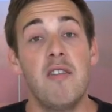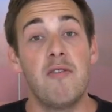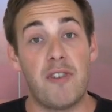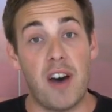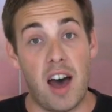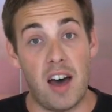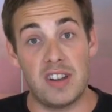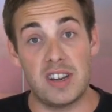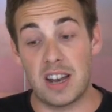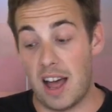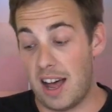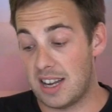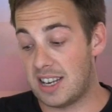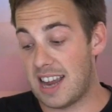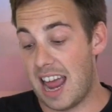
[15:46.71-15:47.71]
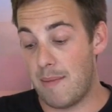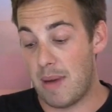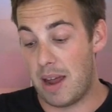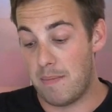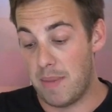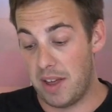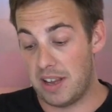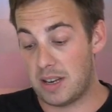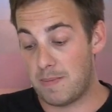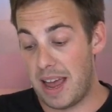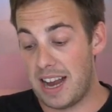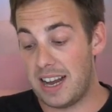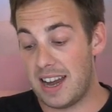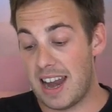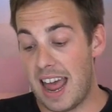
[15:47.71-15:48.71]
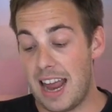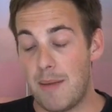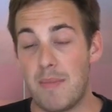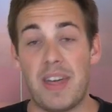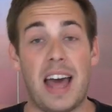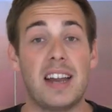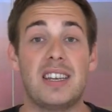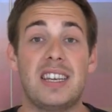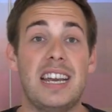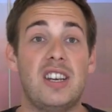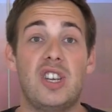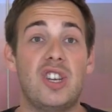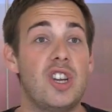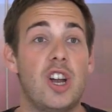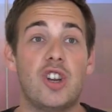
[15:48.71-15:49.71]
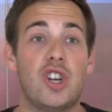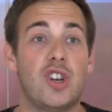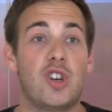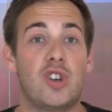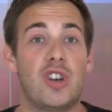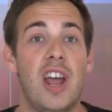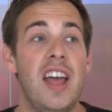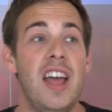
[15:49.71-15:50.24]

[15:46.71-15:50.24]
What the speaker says: father's last name and mother's maiden name. It's such a